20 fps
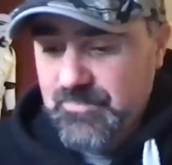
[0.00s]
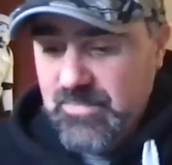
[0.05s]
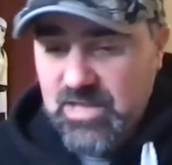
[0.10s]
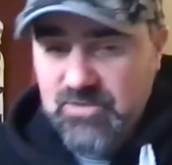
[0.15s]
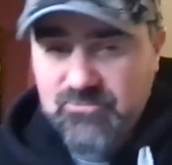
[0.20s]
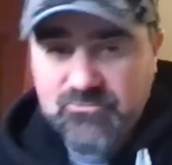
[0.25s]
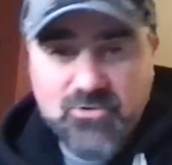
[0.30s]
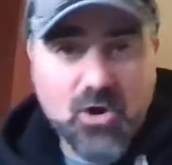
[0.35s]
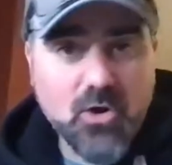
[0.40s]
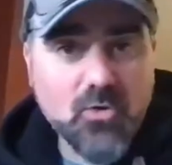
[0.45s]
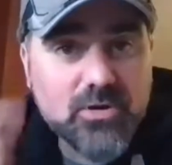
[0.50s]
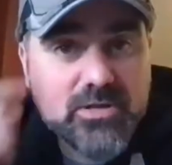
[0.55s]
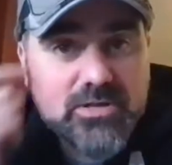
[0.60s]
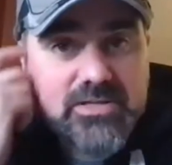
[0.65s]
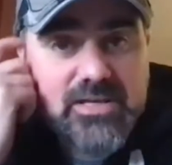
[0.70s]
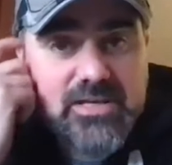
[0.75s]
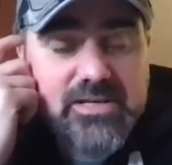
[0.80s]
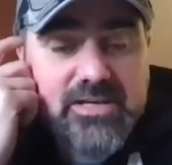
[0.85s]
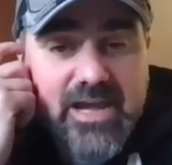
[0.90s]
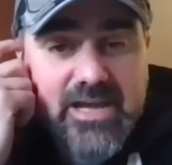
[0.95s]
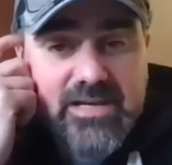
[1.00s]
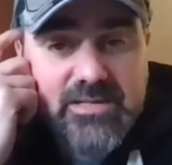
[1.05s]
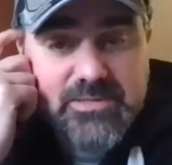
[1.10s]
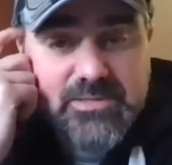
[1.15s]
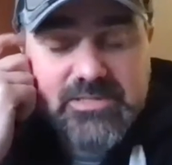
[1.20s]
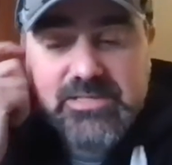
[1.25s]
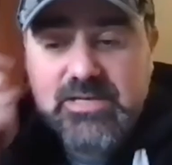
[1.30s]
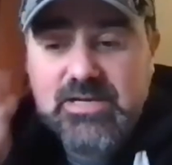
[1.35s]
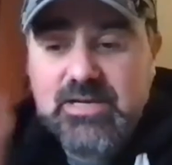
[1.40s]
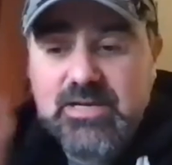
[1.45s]
enroll in the
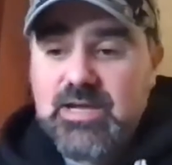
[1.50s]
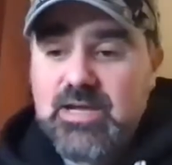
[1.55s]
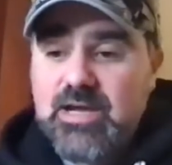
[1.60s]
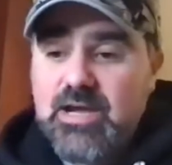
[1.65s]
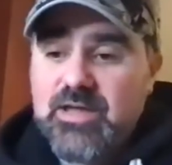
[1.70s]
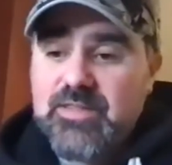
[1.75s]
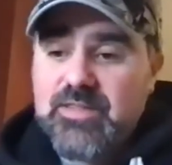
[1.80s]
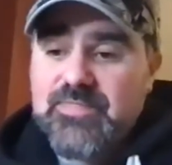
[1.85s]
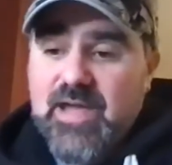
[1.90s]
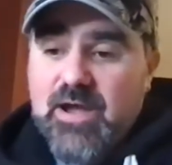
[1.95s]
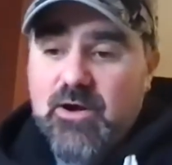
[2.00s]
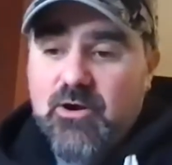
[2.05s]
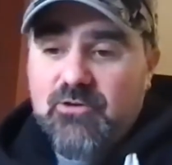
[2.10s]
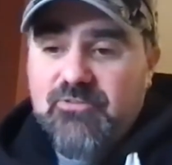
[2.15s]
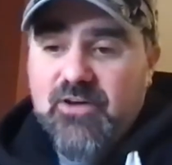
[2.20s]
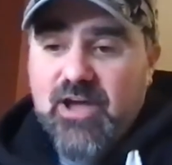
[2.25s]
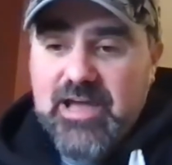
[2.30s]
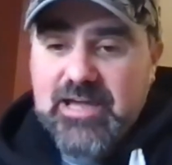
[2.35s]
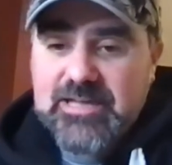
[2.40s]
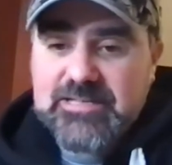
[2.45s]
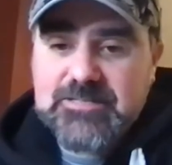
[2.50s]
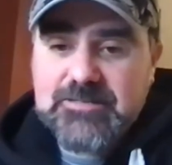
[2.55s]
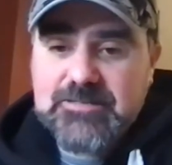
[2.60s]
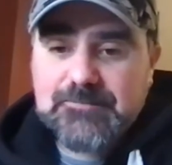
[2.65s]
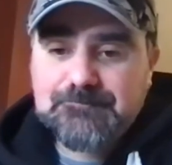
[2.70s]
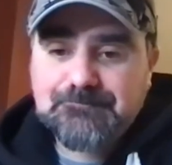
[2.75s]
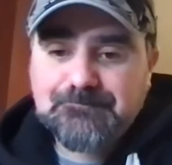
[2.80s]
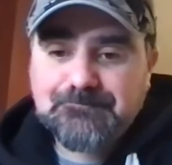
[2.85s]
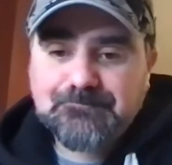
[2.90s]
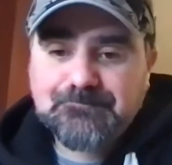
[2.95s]
academy. Now, I've had
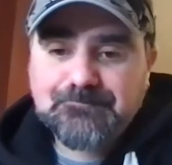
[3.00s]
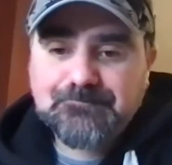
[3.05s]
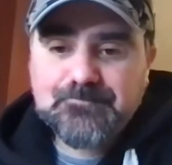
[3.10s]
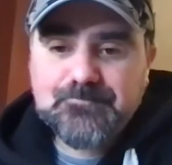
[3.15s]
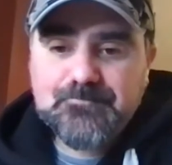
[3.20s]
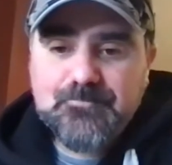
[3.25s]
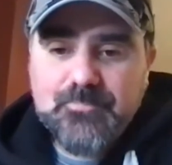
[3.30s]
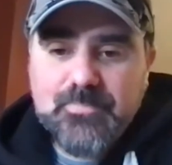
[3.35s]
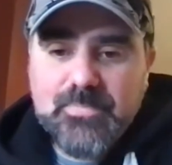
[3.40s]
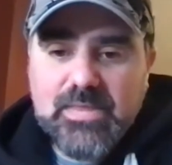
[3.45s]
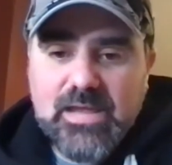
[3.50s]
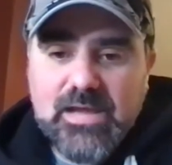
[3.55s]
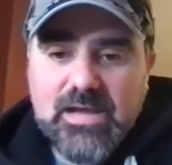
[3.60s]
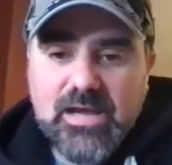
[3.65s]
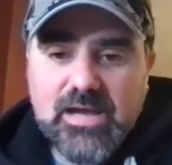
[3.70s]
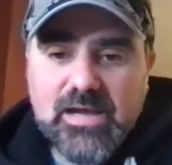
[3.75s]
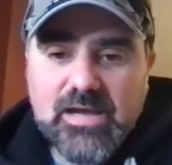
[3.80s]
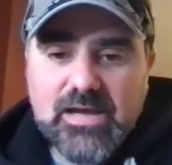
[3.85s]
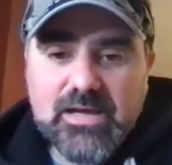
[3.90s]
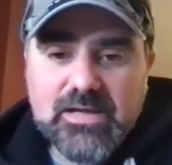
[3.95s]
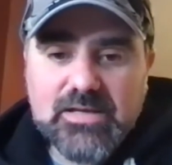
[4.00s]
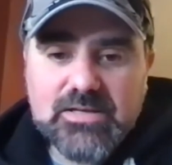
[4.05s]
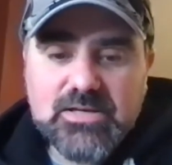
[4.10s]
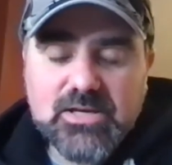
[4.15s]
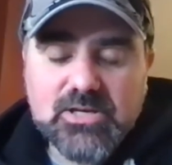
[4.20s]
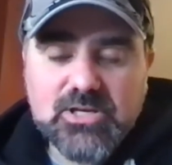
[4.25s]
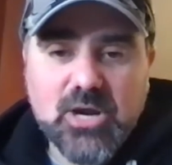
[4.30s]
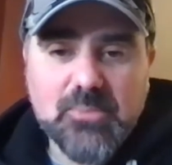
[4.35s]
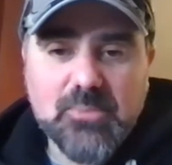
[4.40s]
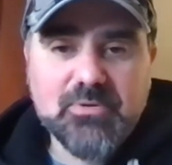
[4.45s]
a
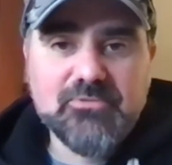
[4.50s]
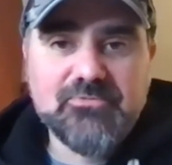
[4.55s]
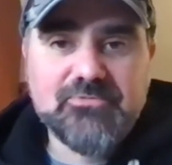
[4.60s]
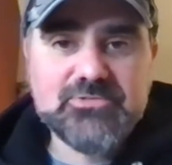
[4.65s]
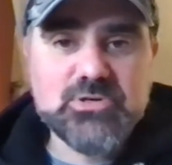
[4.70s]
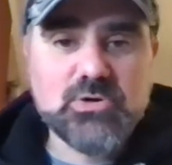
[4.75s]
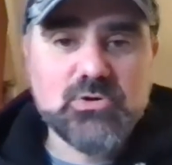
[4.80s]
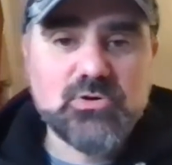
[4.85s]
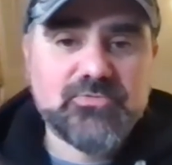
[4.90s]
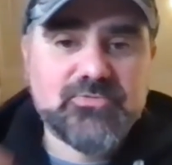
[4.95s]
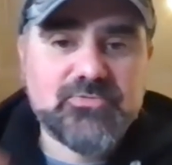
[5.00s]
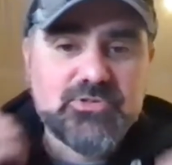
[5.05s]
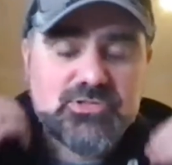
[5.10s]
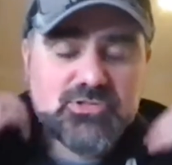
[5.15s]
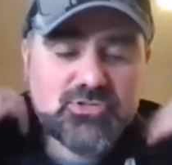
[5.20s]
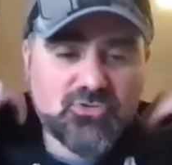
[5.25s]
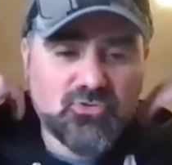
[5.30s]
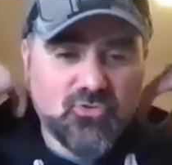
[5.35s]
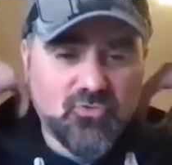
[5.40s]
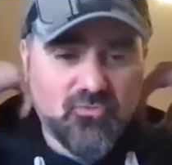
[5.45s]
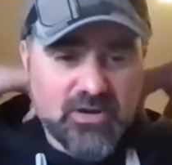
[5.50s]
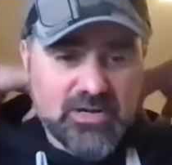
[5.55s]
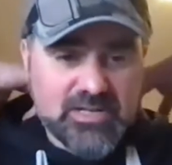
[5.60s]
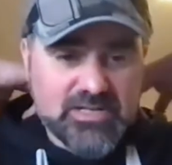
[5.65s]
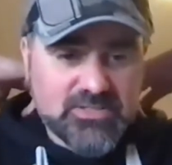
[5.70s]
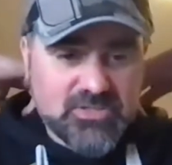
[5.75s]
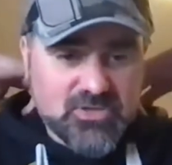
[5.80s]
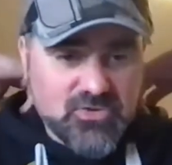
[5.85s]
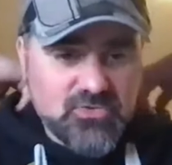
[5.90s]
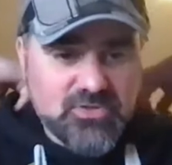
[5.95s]
couple of photographers already
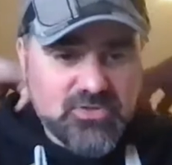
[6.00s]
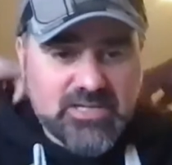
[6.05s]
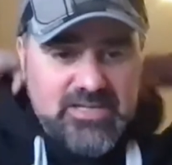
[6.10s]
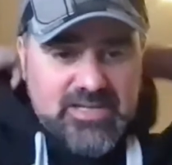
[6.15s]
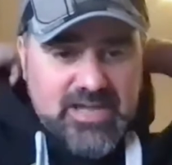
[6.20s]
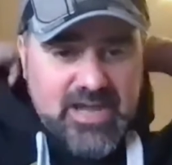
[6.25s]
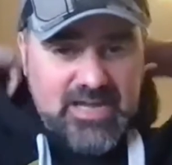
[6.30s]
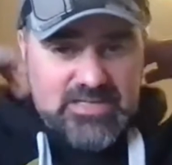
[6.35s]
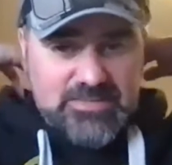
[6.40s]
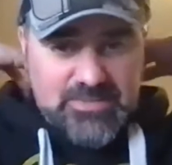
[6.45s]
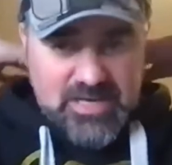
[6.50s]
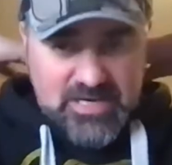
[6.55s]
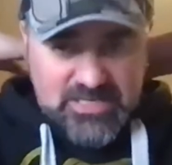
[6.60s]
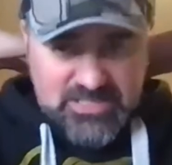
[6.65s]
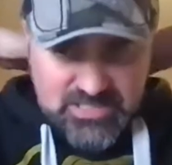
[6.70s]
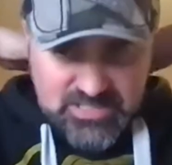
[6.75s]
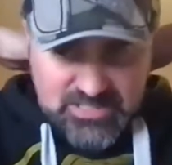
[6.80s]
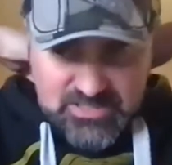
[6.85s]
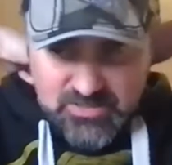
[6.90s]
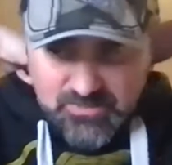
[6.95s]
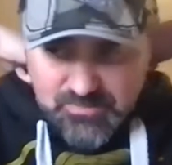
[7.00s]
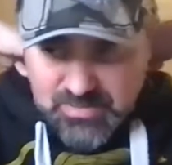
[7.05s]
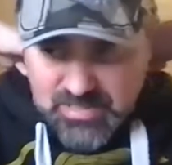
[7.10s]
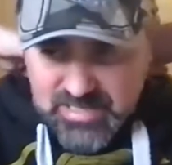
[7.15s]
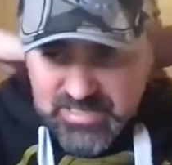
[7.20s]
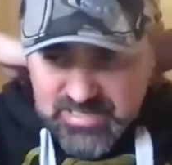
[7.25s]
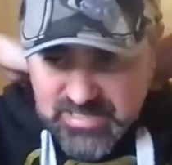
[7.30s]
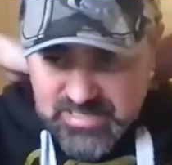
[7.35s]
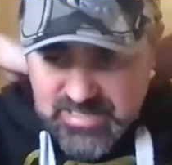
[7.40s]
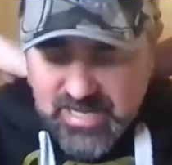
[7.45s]
do the academy, actually
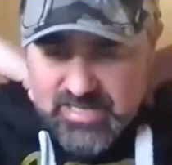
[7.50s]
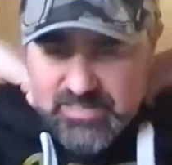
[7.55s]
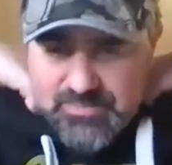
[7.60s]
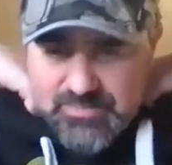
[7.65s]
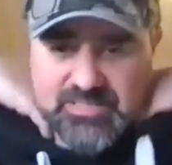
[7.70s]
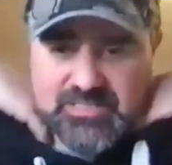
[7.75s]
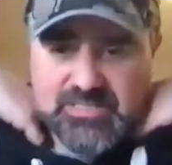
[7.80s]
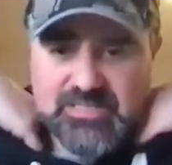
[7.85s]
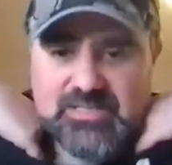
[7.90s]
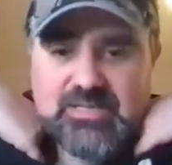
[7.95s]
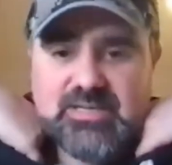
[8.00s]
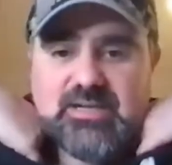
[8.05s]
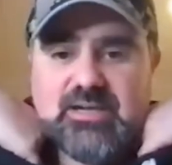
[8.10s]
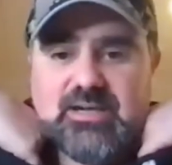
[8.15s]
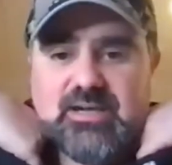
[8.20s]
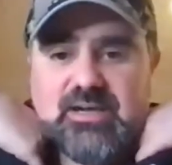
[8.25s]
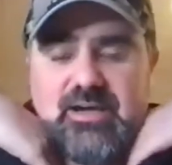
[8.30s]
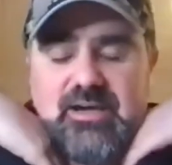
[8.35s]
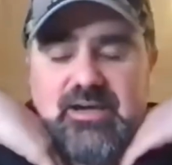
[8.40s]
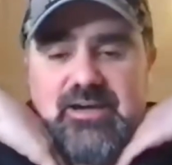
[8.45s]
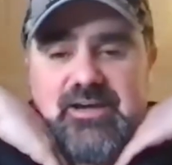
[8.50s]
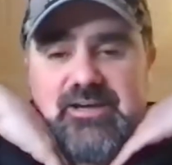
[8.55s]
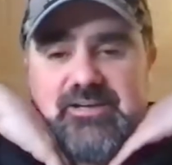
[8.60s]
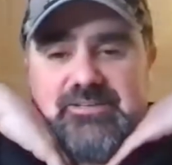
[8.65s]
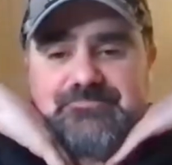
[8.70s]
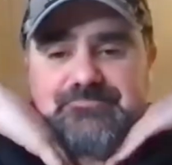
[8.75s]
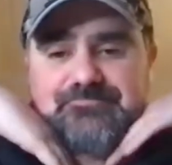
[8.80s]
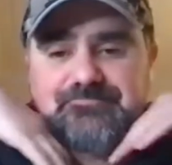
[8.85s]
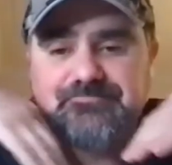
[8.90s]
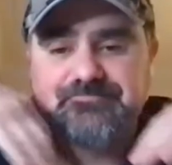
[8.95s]
complete the academy.
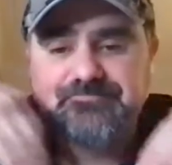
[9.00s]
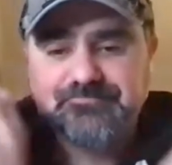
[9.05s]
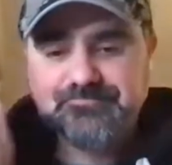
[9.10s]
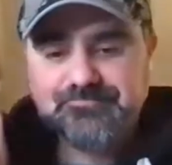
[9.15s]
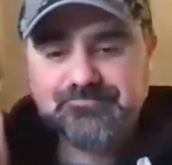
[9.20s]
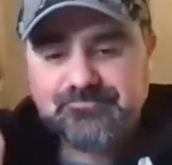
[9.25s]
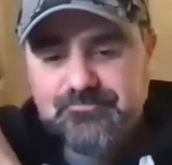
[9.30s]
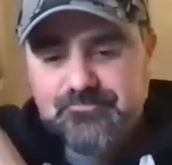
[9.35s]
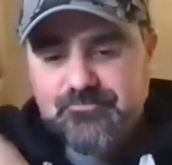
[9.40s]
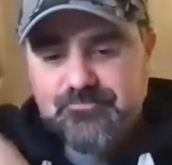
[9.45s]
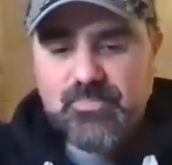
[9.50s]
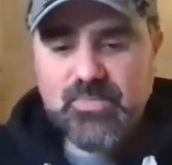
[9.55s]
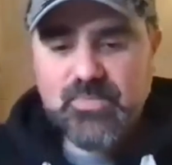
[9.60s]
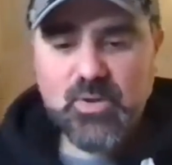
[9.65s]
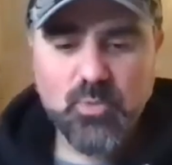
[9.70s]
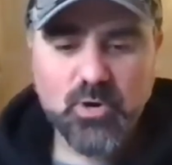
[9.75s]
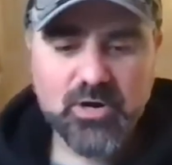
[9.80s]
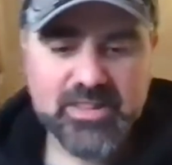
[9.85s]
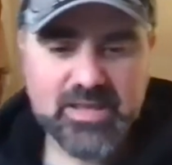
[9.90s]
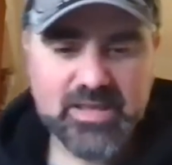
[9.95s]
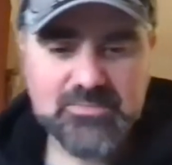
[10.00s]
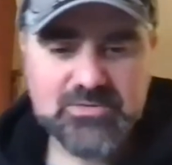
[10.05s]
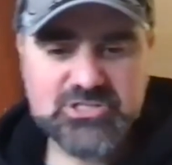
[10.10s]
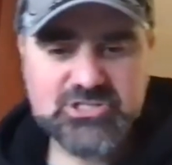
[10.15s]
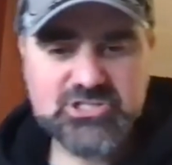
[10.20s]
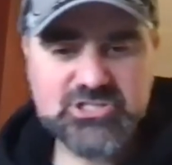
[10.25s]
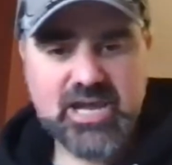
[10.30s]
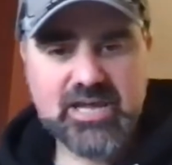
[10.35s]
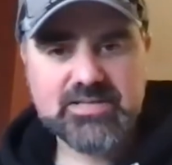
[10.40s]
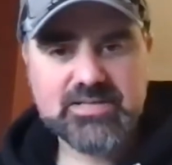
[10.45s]
One of them is
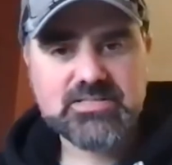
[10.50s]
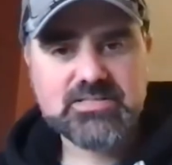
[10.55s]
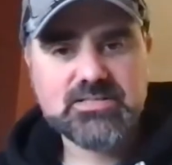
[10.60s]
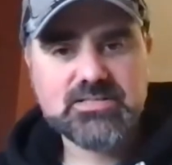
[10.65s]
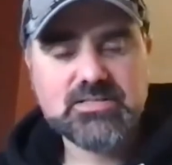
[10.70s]
Jed.